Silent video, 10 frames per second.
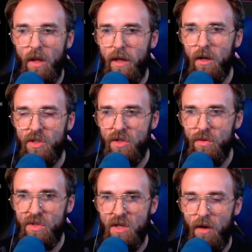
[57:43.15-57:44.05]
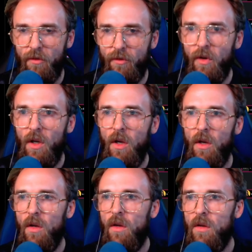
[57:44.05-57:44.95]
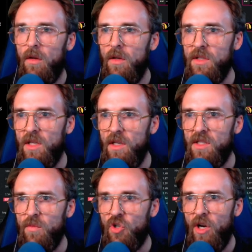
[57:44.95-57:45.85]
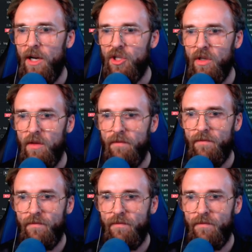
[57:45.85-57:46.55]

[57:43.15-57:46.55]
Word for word: layer two stuff is getting some traction.